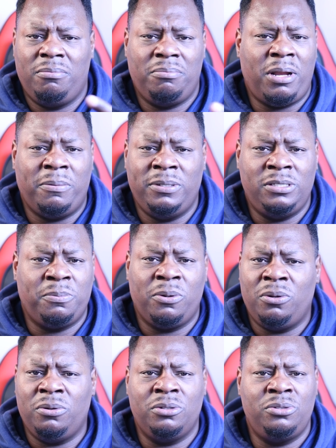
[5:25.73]
Powerbeats
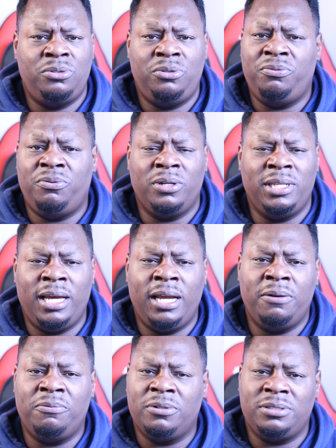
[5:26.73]
Pro are
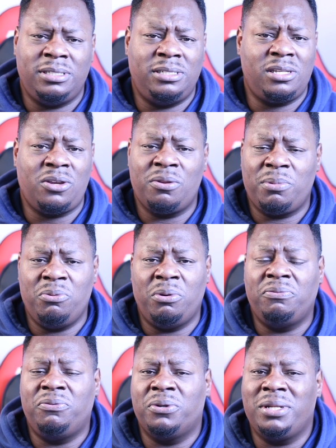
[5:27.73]
$249, whereas this is going to be
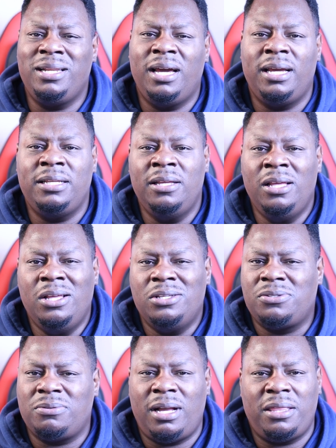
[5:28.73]
$149.
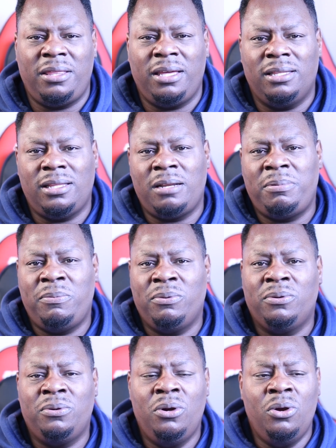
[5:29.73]
So I think a lot of
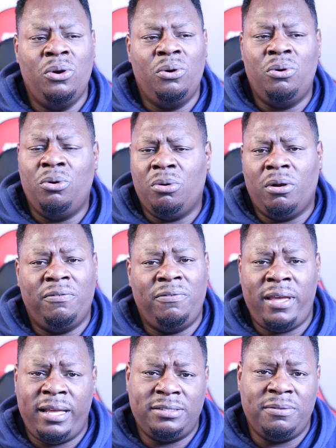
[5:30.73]
people who are
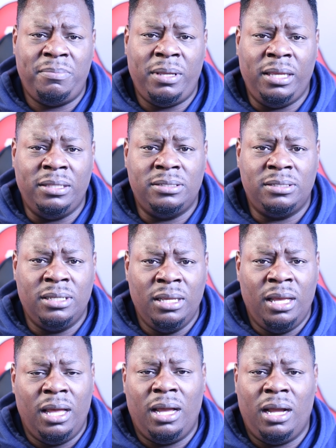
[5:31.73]
fans of Beats
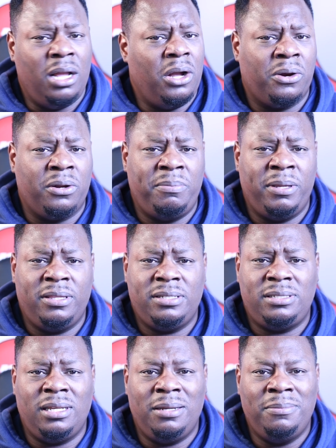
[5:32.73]
are going to pick
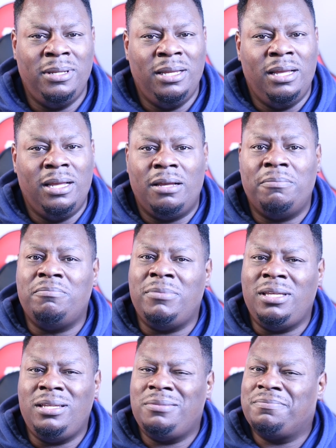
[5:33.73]
this up.
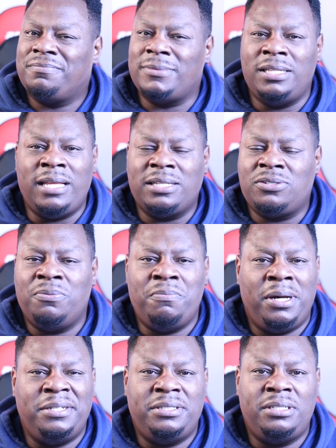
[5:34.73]
Me, not so
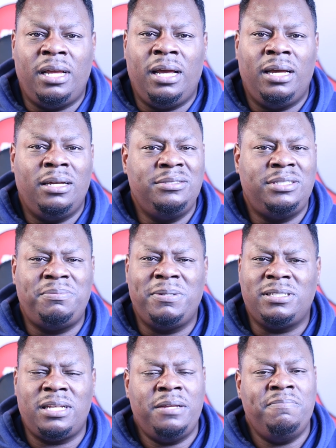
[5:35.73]
much, just
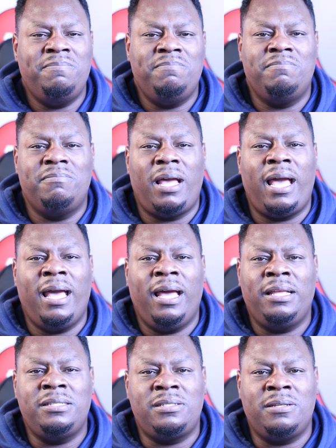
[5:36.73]
because I
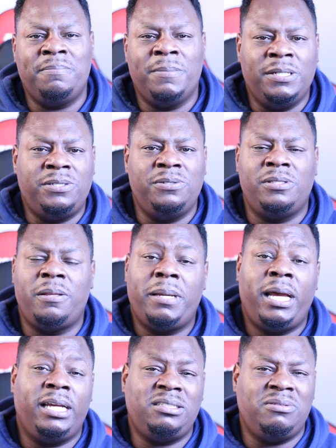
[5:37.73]
had some issues in the
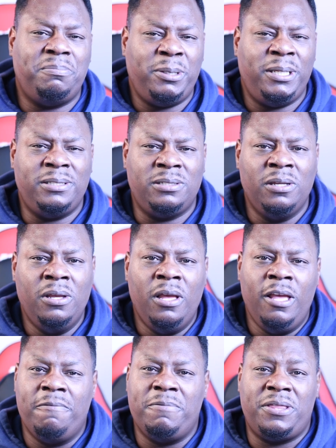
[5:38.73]
past with Beats
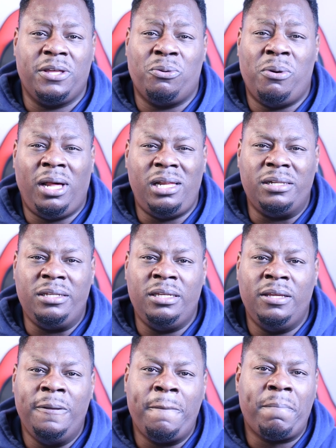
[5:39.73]
with the
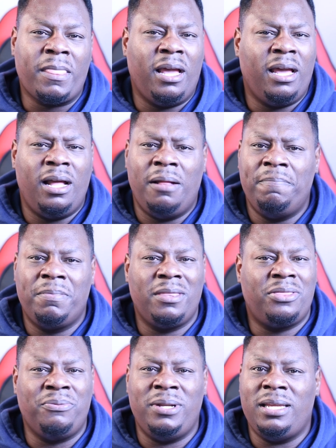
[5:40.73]
quality.
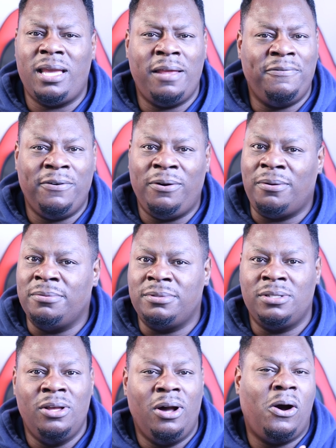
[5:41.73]
3
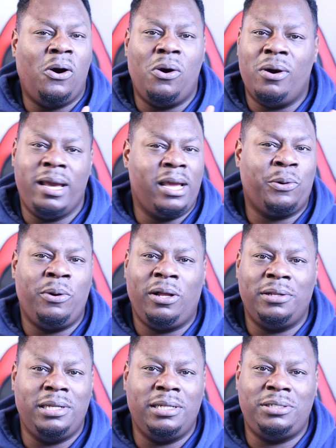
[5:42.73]
headphones all had
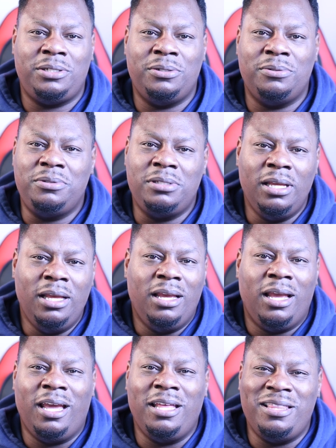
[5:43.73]
quality issues,
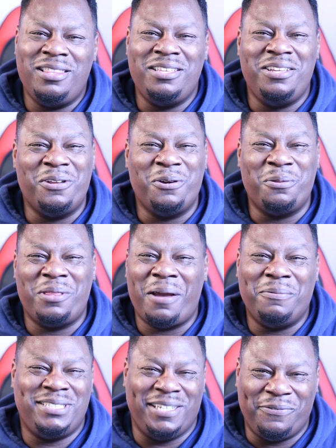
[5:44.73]
and you know, that
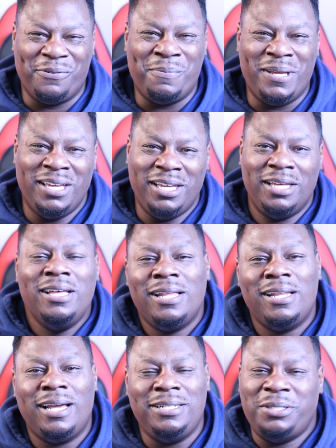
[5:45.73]
was it for me,
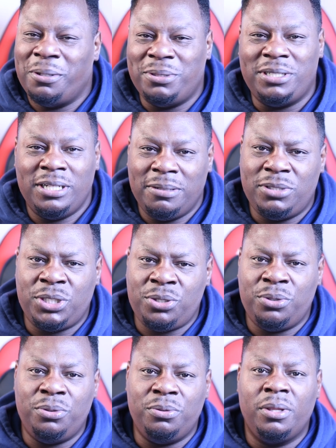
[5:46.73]
and I jumped ship
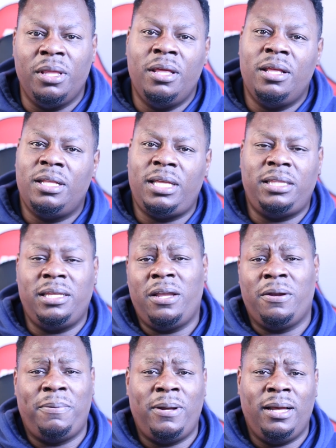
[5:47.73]
to like the
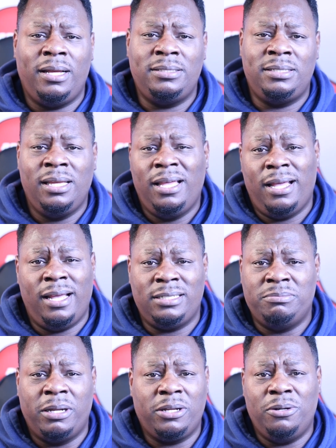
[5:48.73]
AirPods
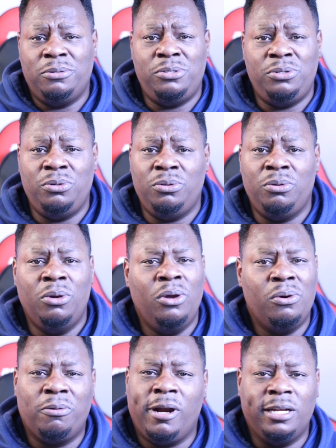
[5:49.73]
as my go-to
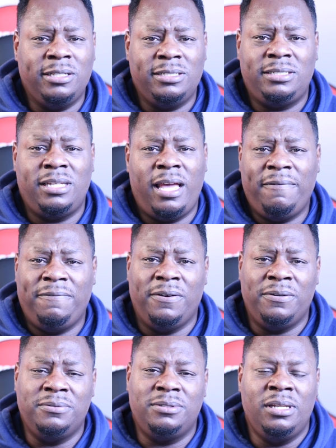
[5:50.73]
wireless
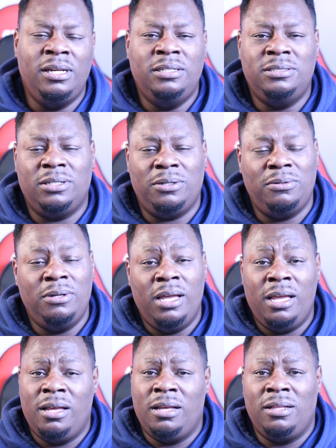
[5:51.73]
headphones. So
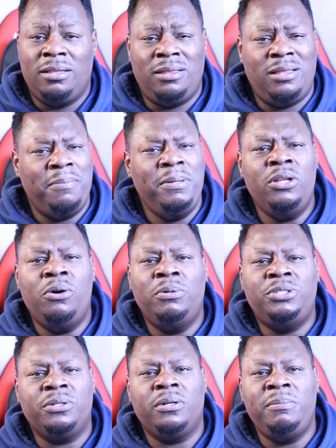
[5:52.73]
let me know
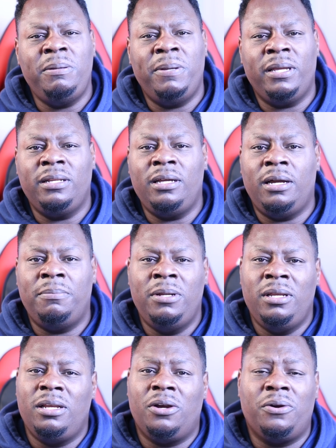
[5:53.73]
what you're going to be picking up.
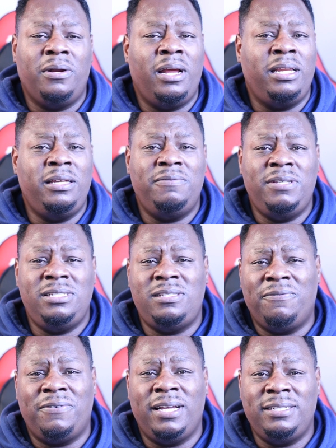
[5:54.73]
Are any of these
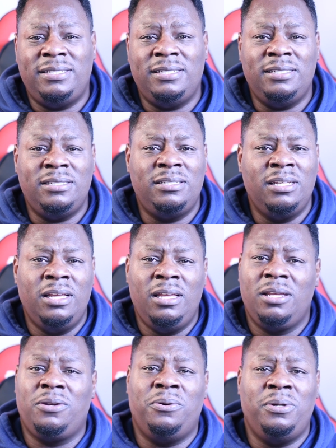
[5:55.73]
devices
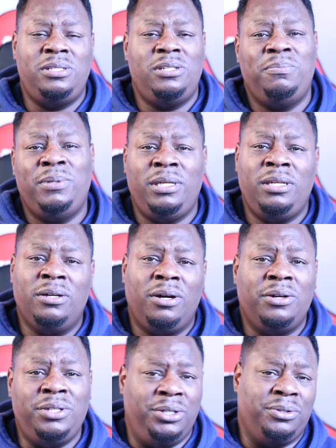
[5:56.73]
going to be
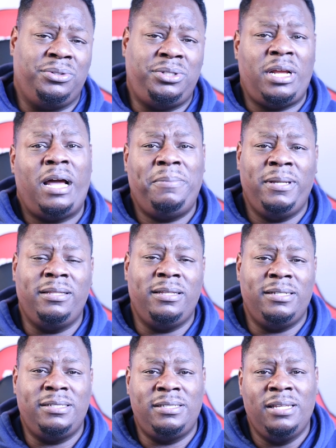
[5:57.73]
on your shopping
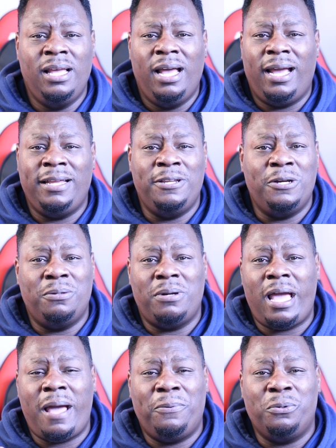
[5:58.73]
list? I know
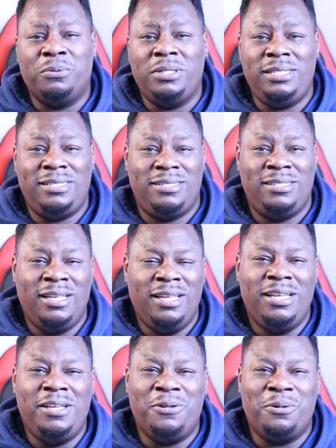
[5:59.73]
Apple released,
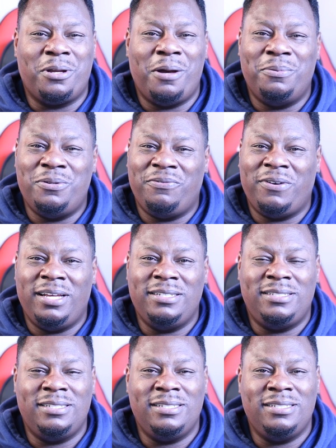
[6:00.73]
a couple
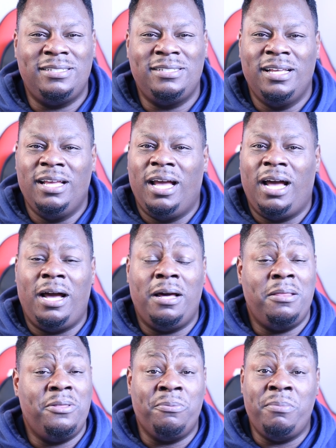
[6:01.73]
devices.
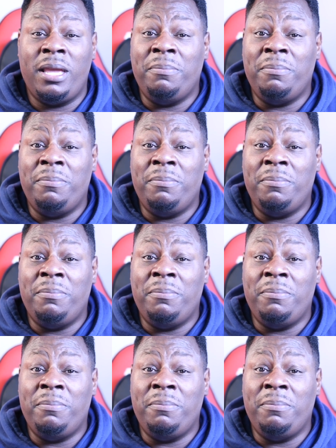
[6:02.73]
There may